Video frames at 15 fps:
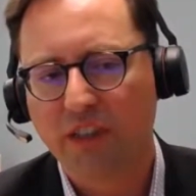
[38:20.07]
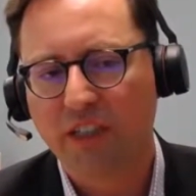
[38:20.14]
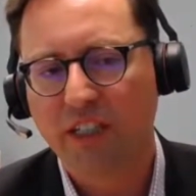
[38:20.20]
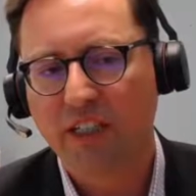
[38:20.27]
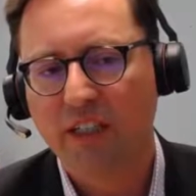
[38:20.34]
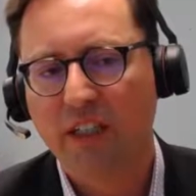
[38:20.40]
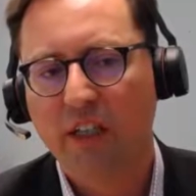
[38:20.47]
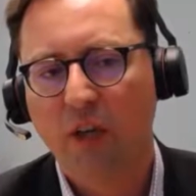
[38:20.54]
One
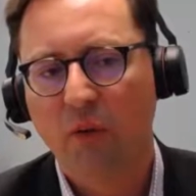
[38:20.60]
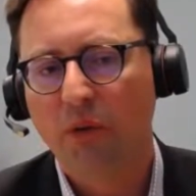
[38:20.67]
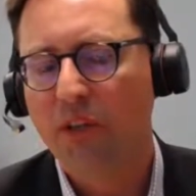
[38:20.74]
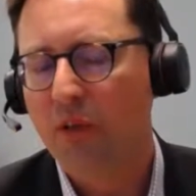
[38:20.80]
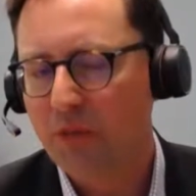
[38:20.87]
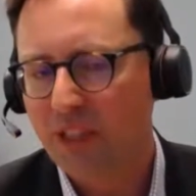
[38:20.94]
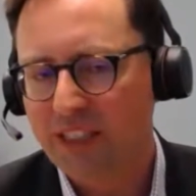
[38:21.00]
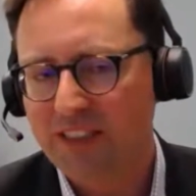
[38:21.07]
of the
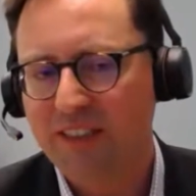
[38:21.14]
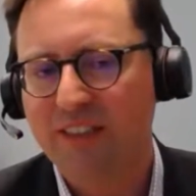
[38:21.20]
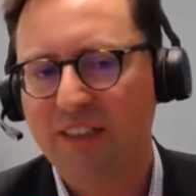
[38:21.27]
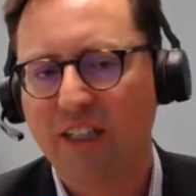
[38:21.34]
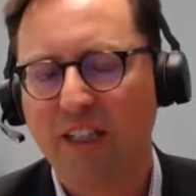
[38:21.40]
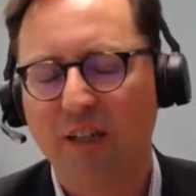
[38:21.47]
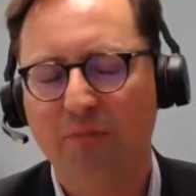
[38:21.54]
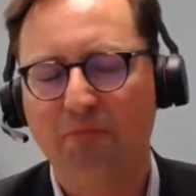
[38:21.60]
places
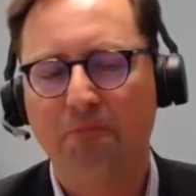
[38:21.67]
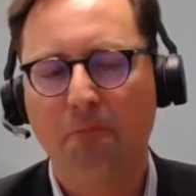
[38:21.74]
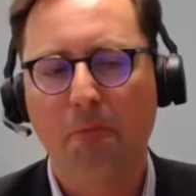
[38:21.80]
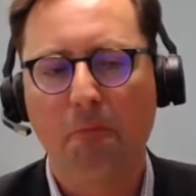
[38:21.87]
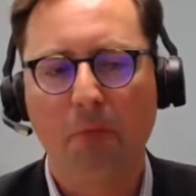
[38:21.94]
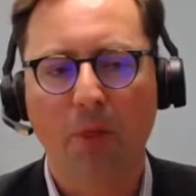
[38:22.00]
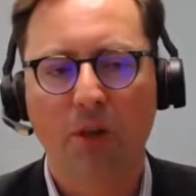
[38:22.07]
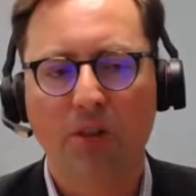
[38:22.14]

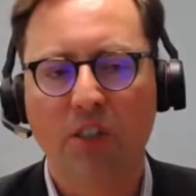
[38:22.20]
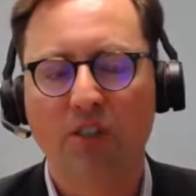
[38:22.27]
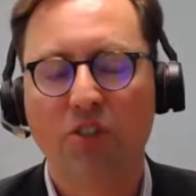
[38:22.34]
was